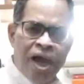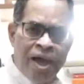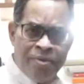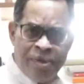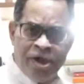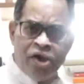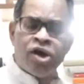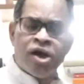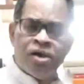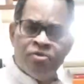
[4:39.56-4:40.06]

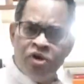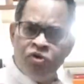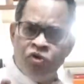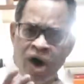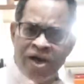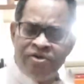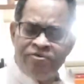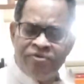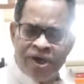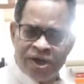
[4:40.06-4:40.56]
I may not have a
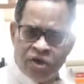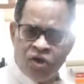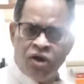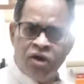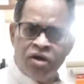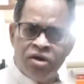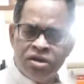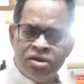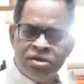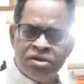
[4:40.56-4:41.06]
wife at
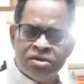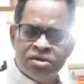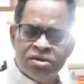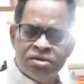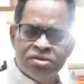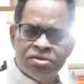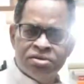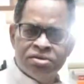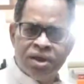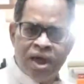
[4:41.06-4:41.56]
all.
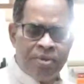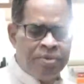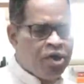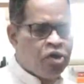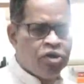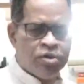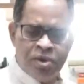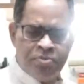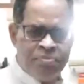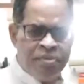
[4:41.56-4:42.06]
I
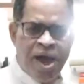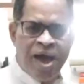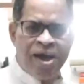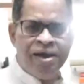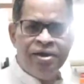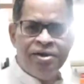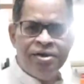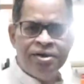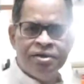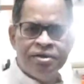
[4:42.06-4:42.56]
may not be
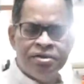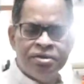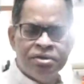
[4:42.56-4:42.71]
married.